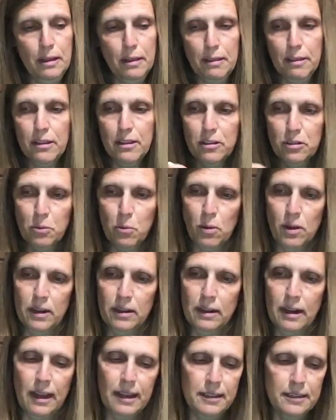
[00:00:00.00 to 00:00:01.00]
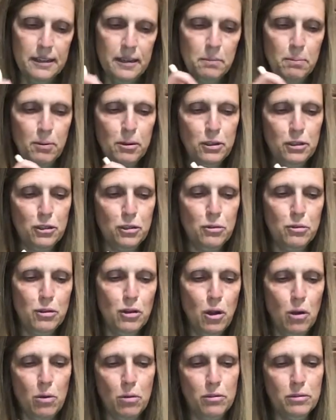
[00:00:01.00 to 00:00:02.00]
This one, I did put 2
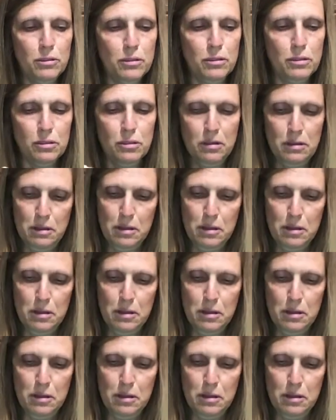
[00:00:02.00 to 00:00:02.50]
coats.